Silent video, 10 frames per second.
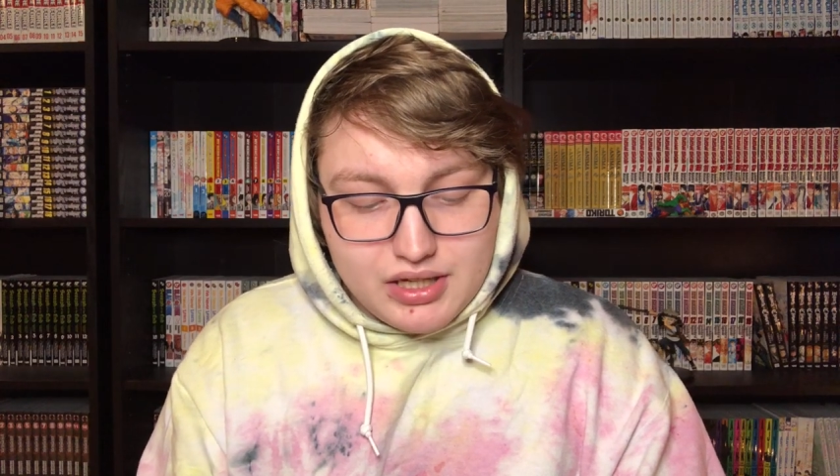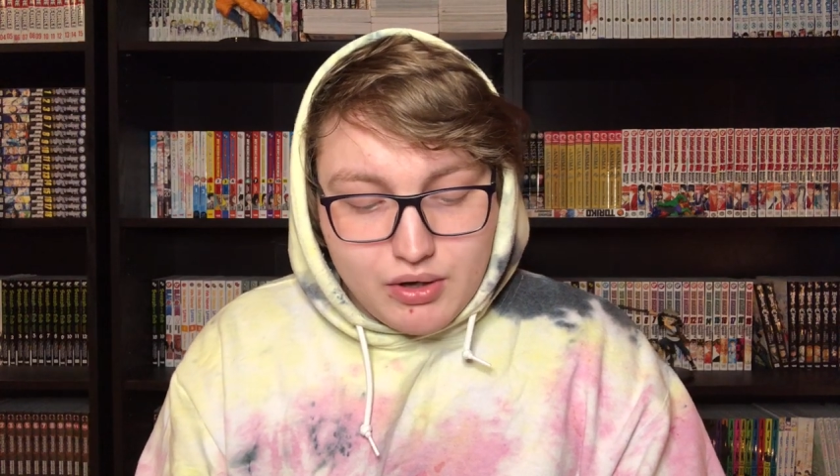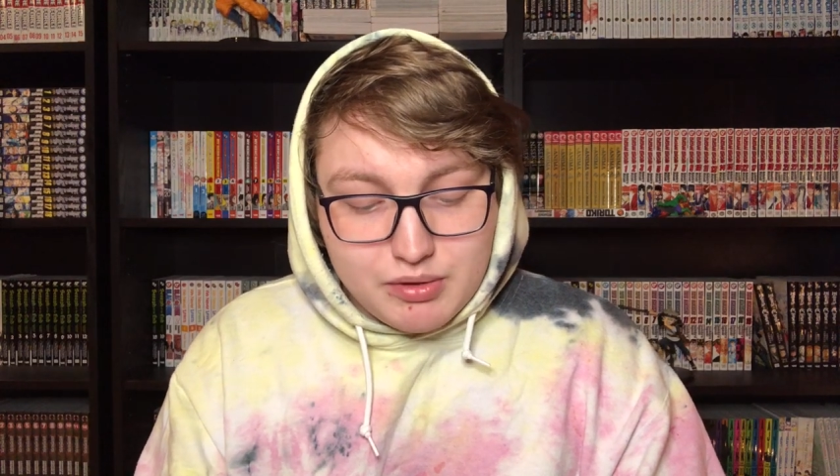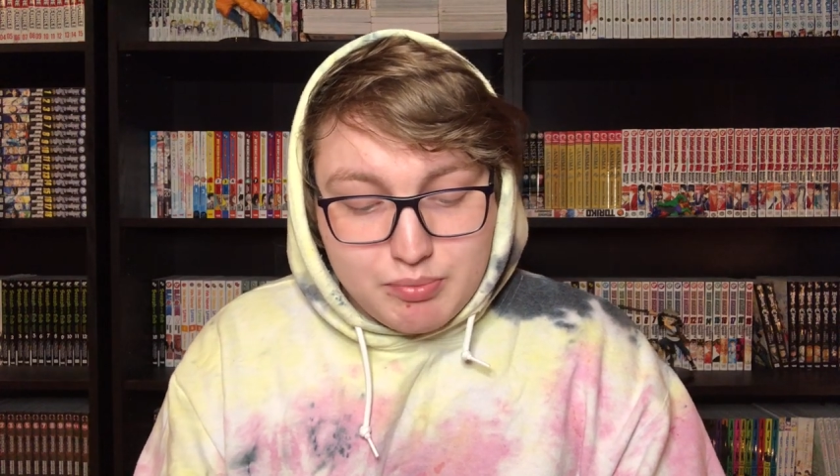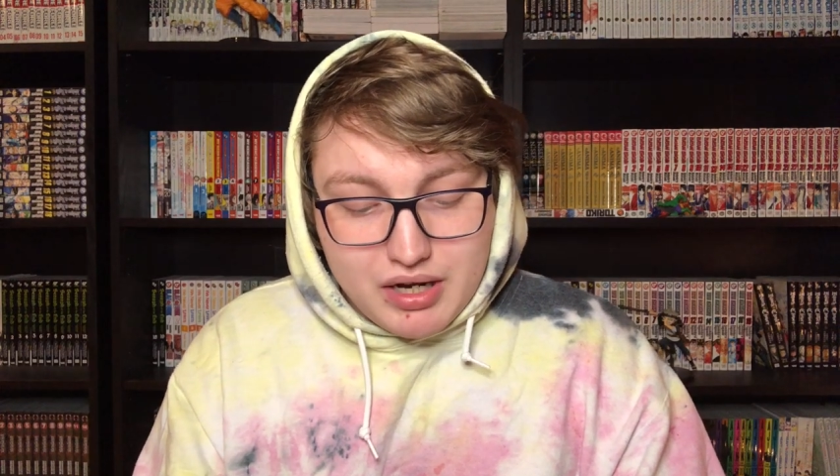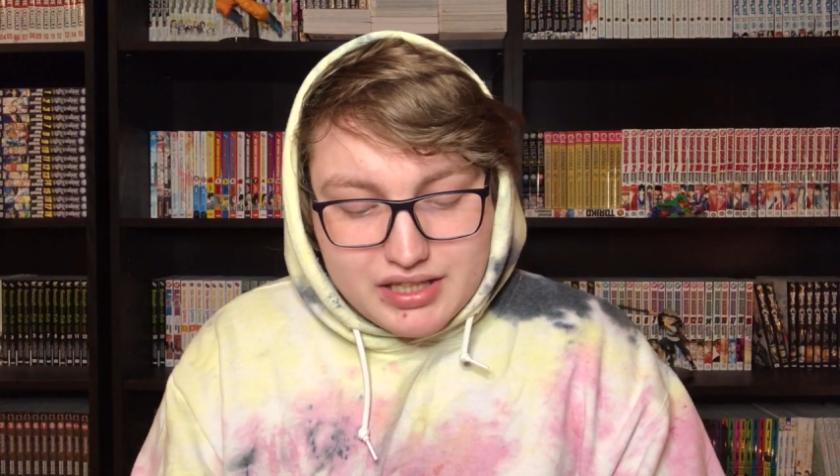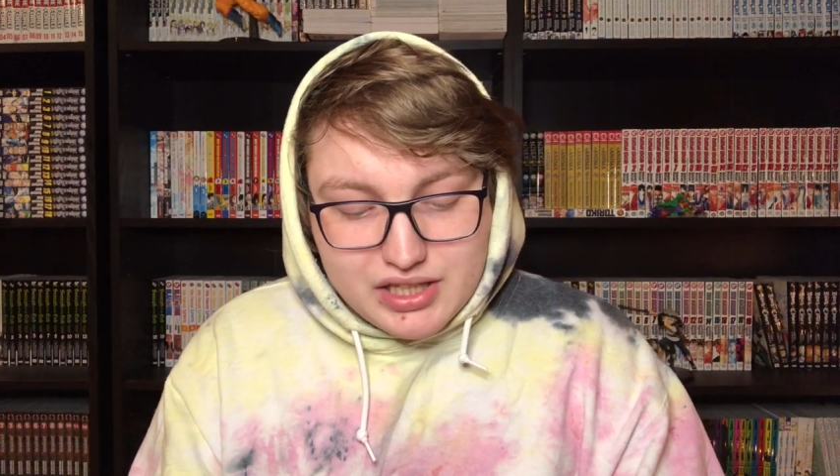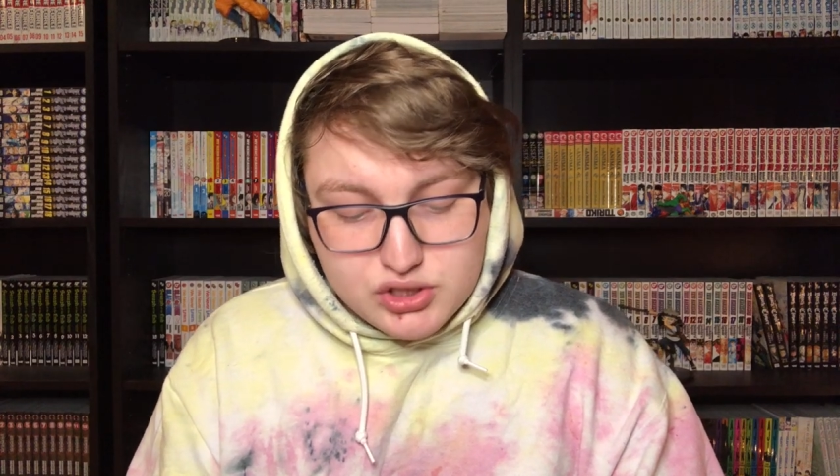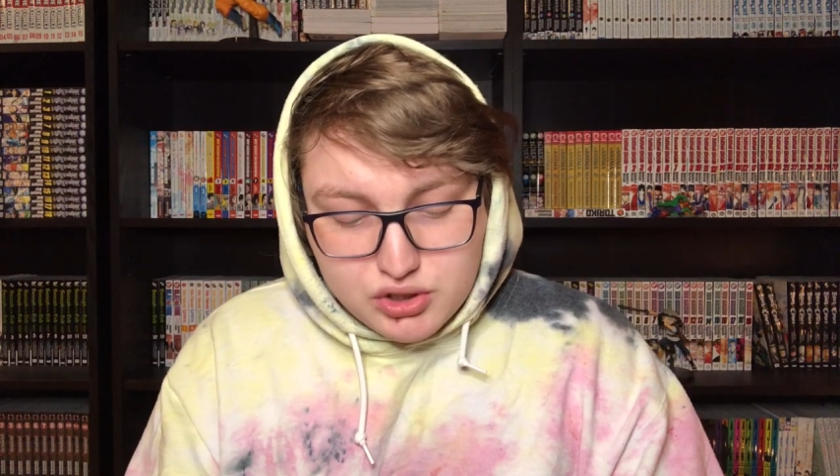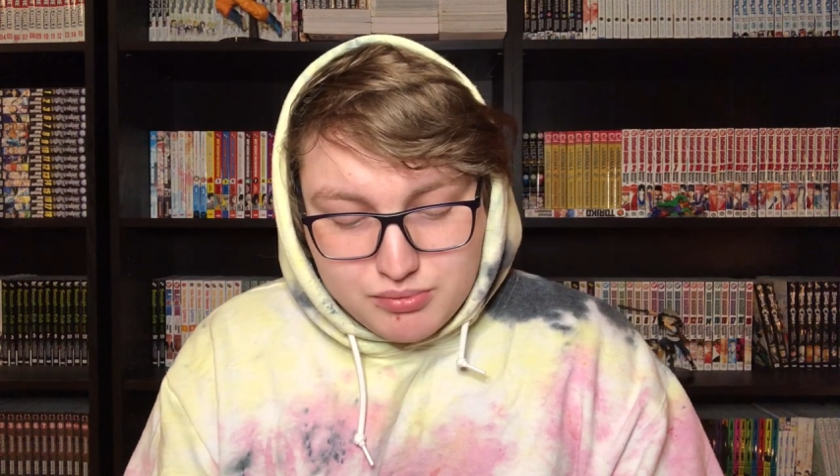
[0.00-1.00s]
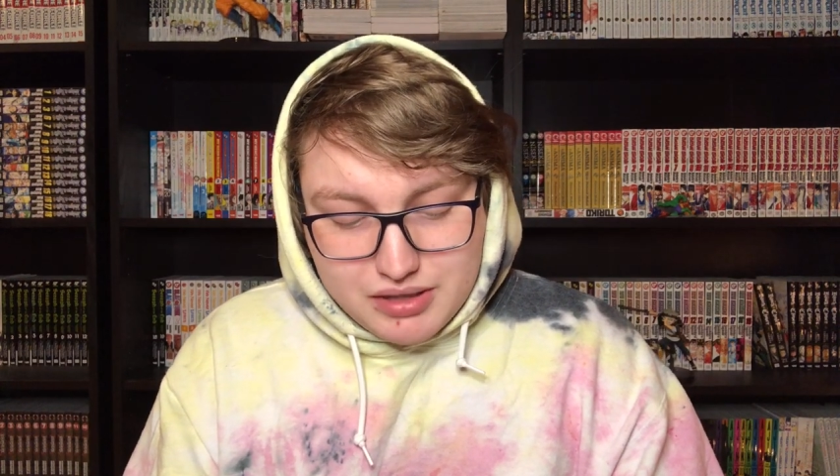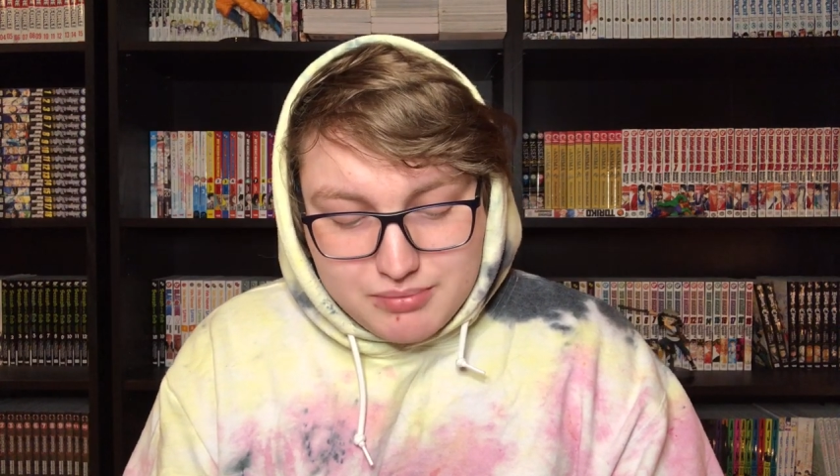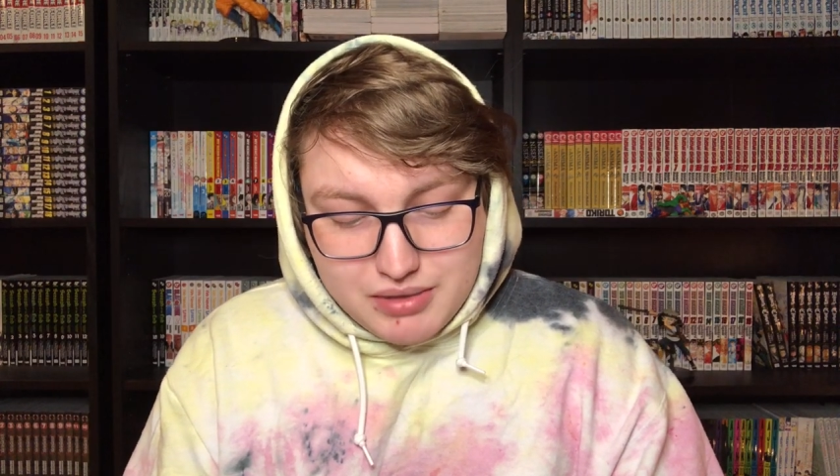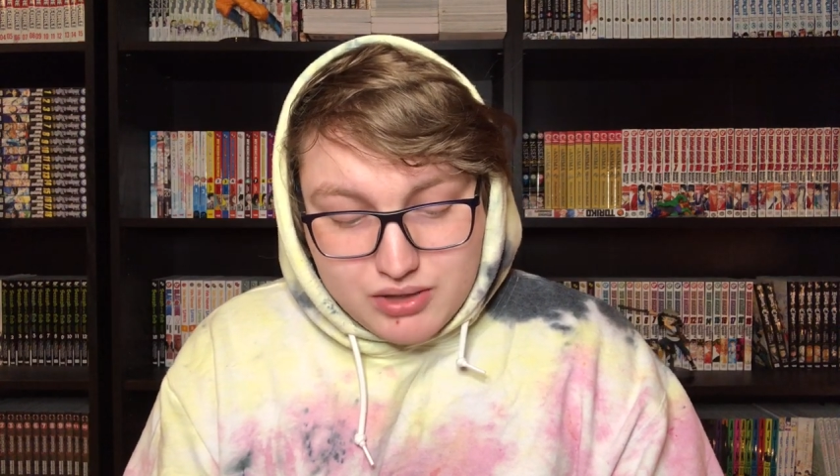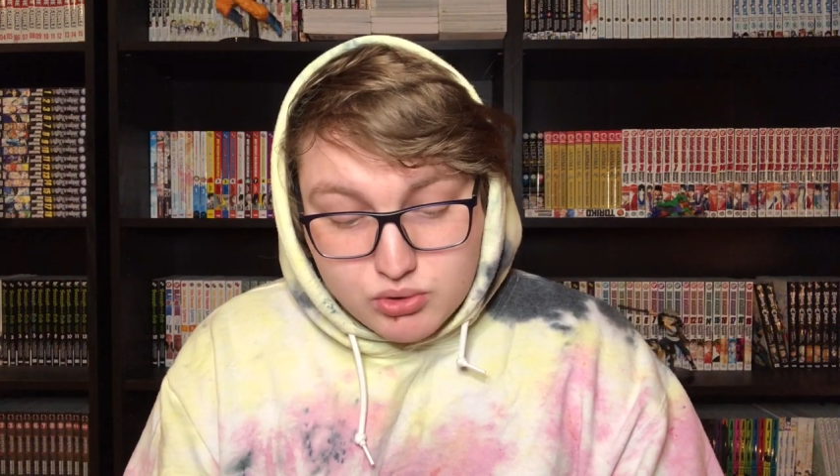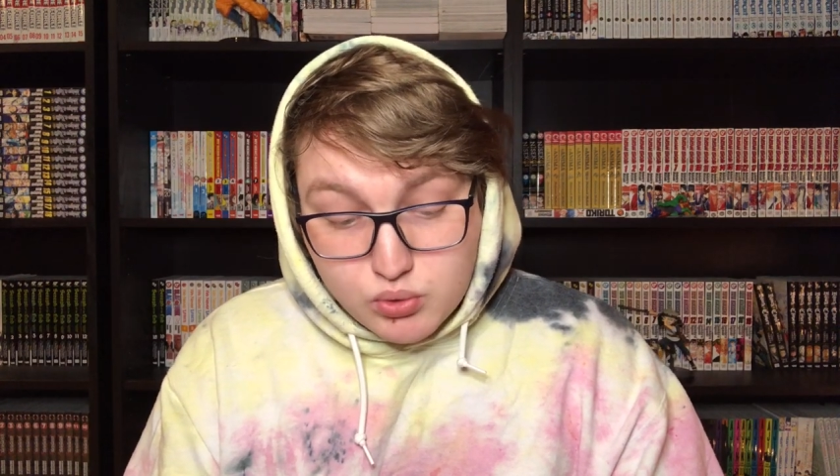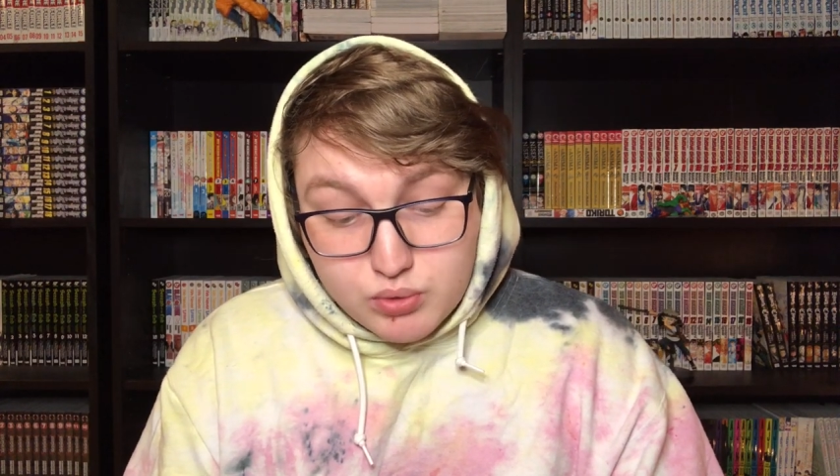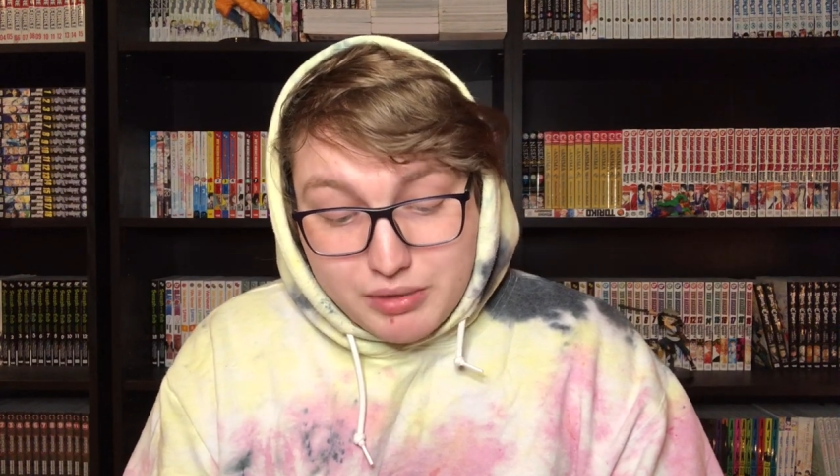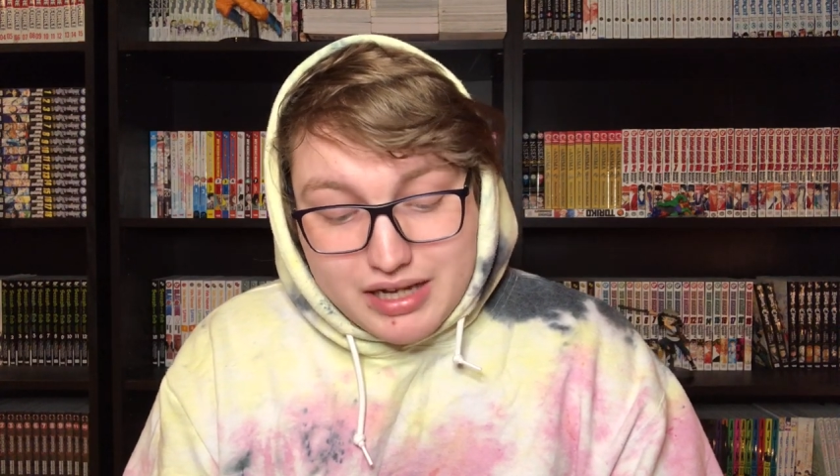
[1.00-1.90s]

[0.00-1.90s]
Now, I probably can't show you many panels or